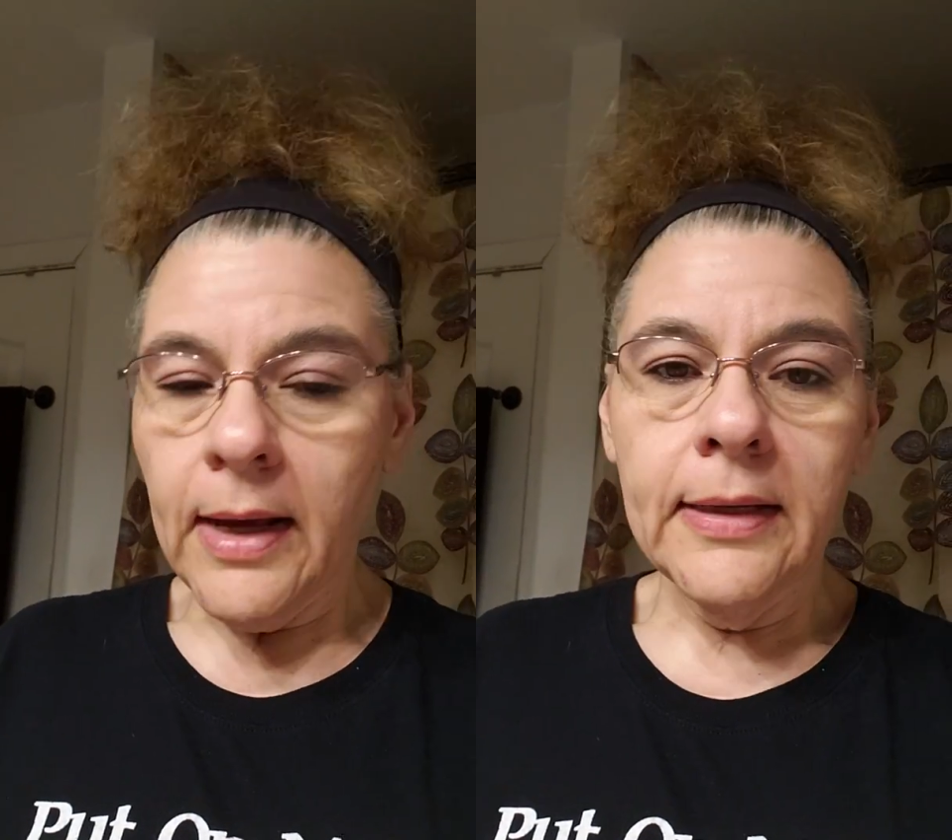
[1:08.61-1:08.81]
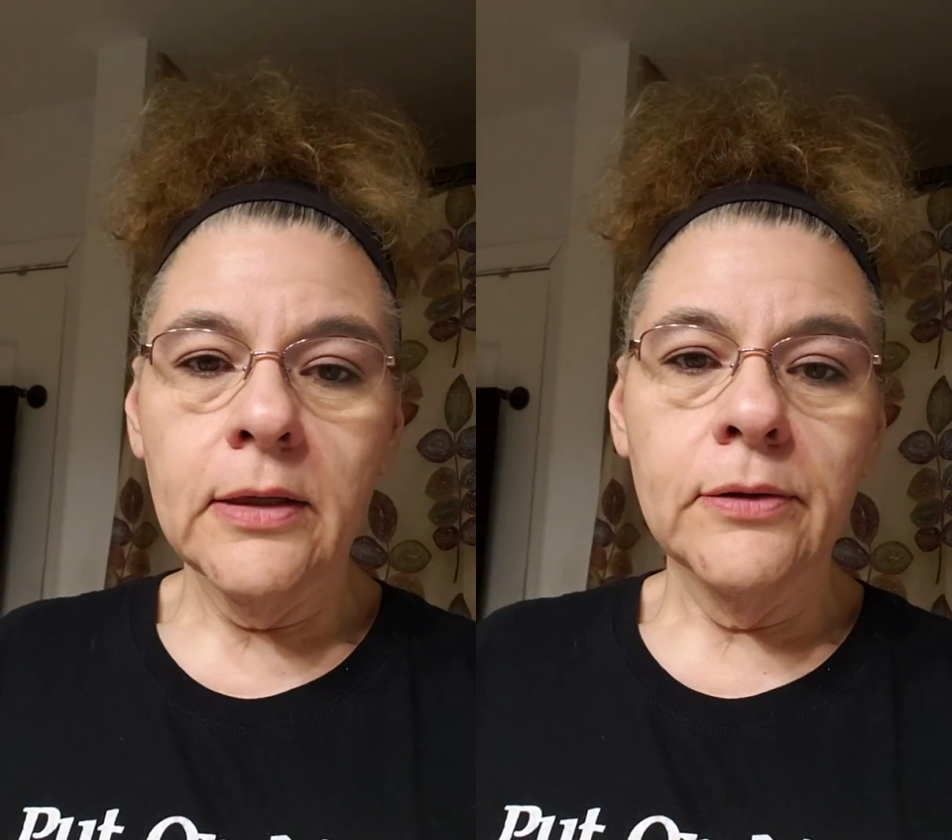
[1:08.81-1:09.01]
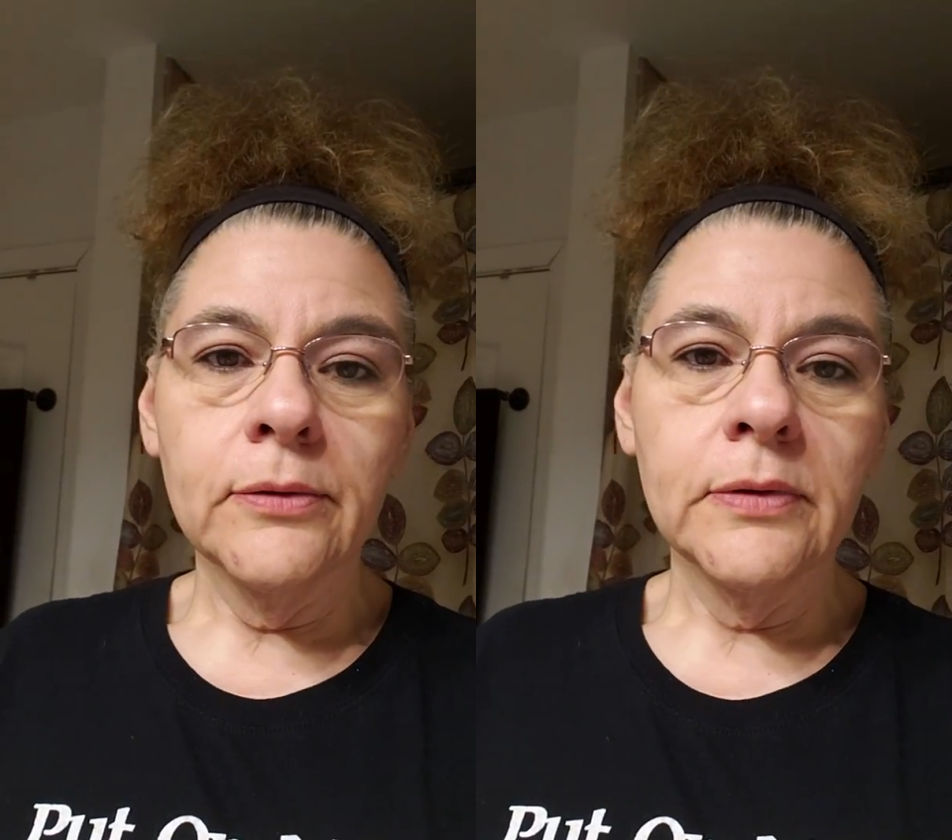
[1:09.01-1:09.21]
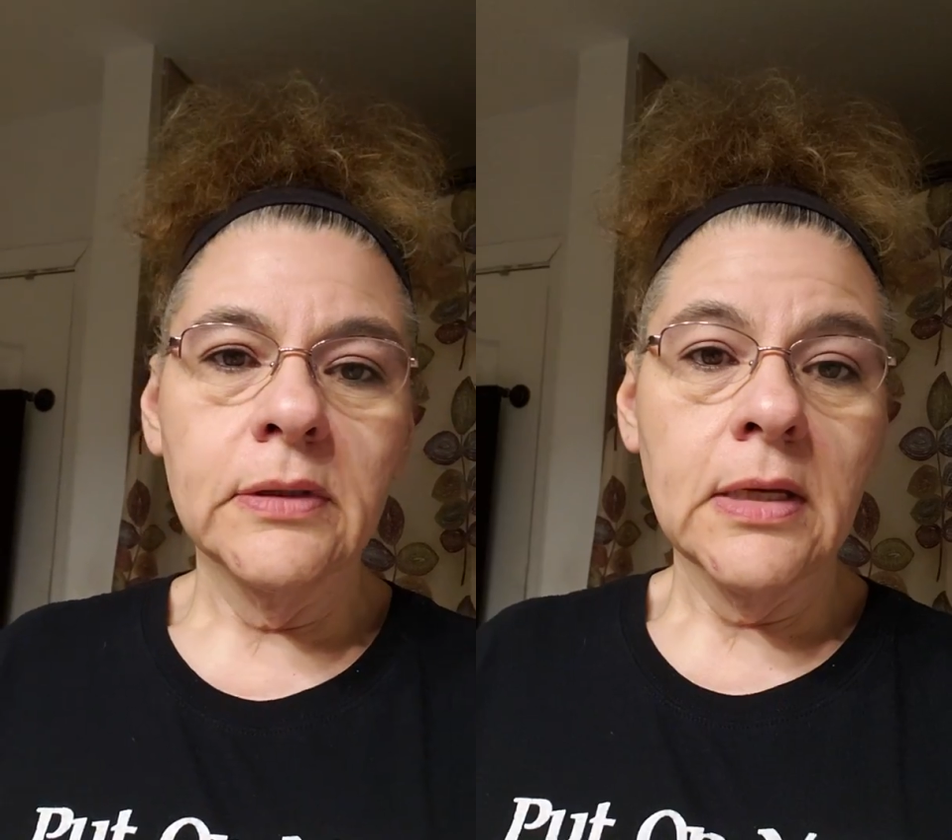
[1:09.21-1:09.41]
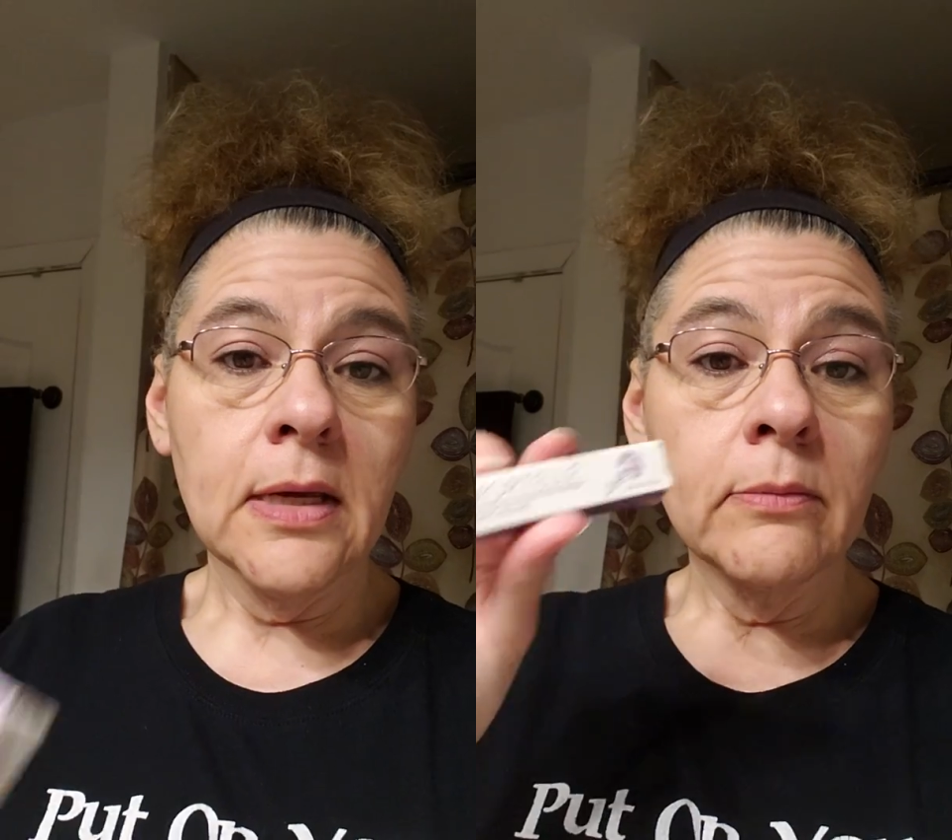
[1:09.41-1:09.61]
I use
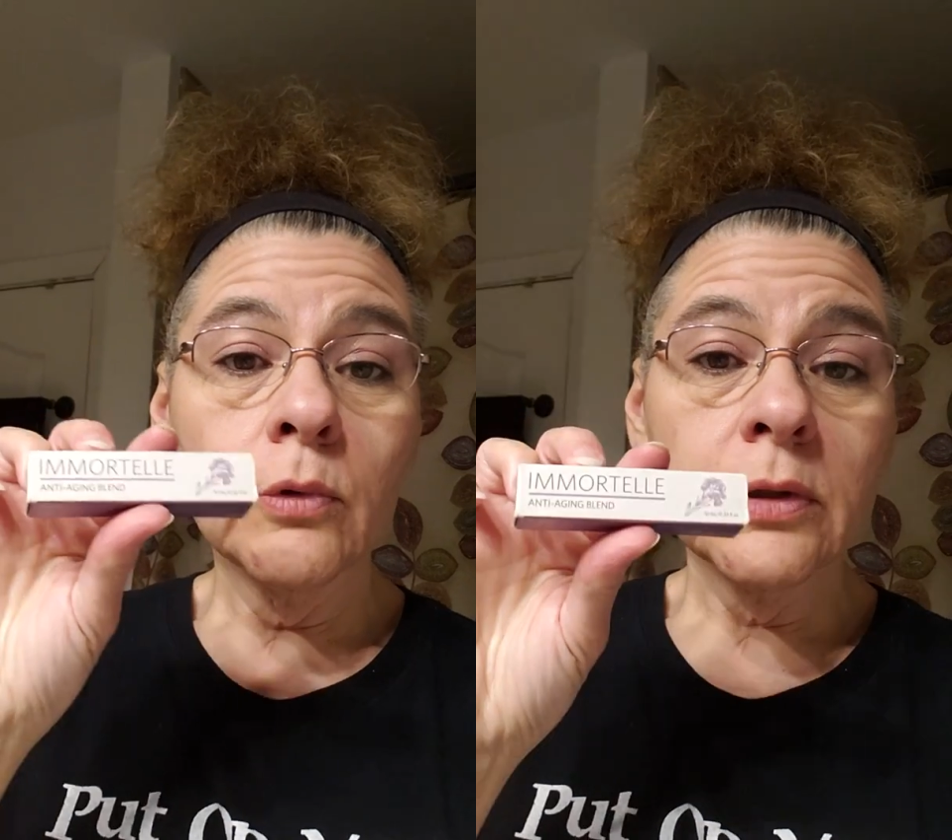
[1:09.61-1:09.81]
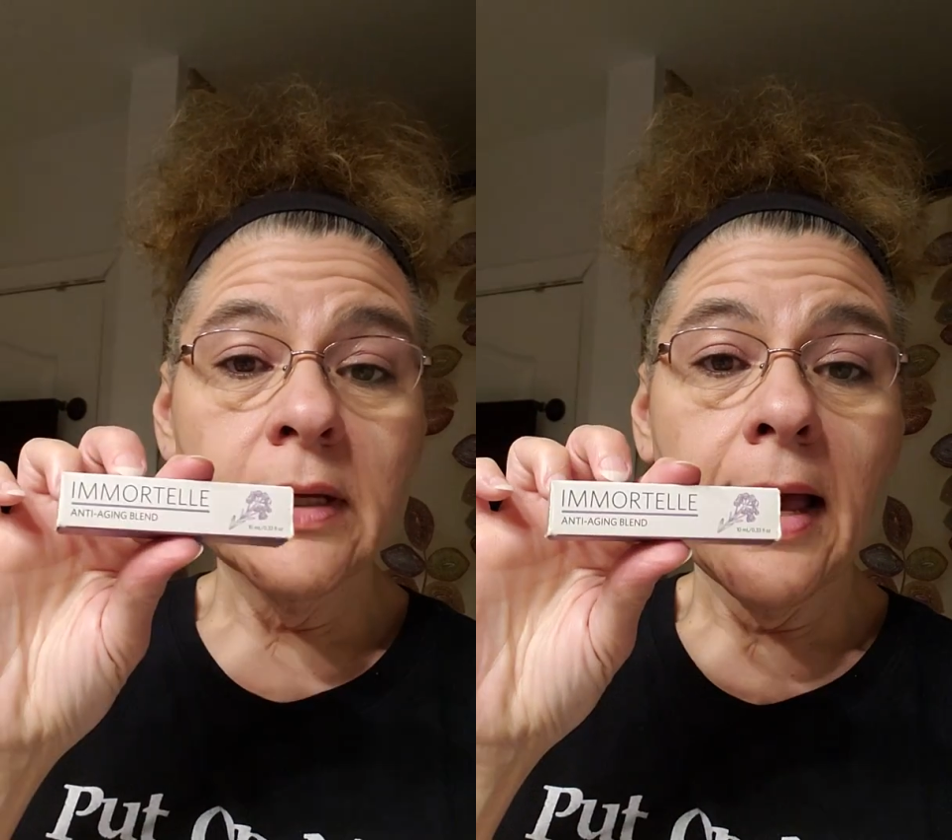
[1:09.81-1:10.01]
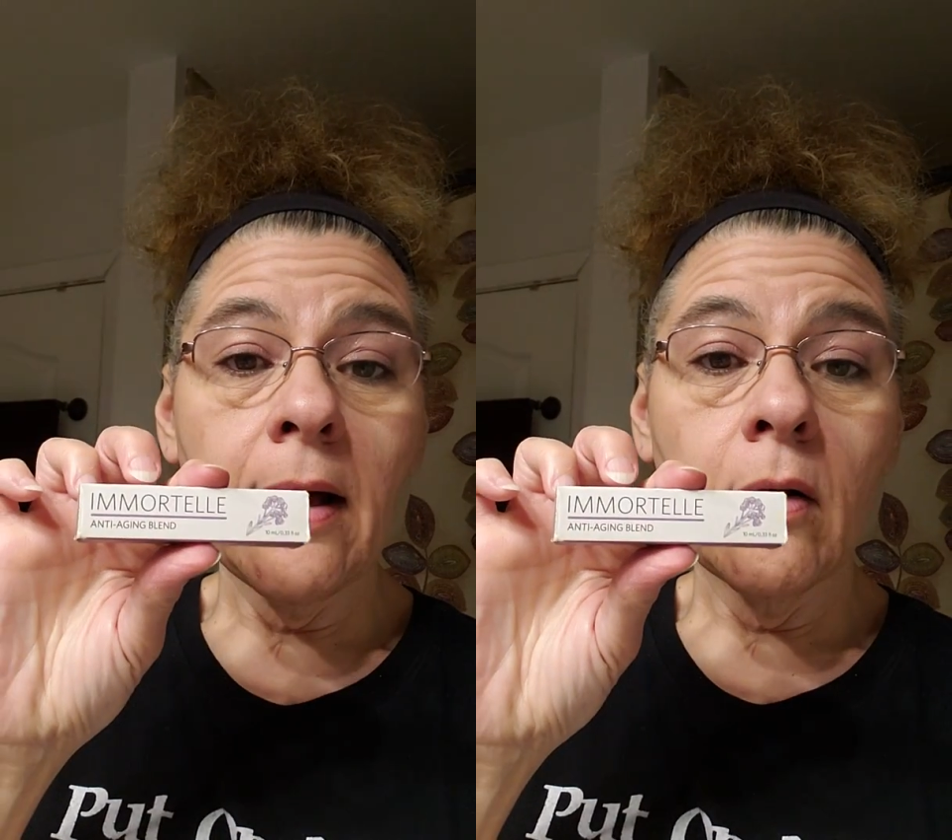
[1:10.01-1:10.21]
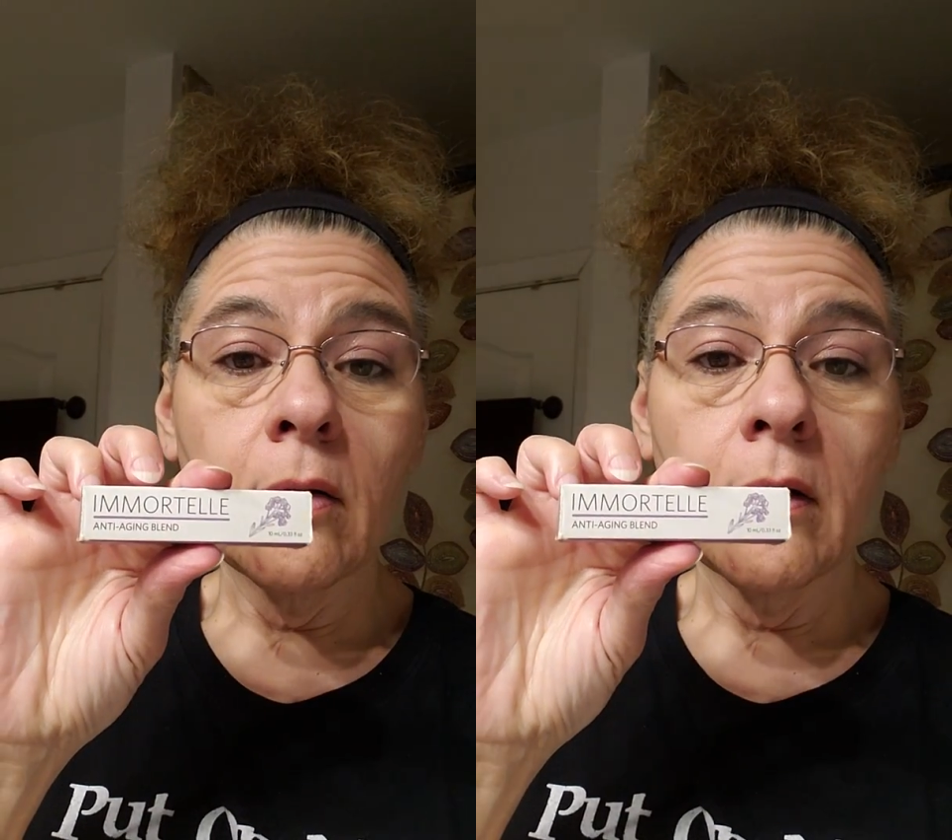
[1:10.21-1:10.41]
the Immortelle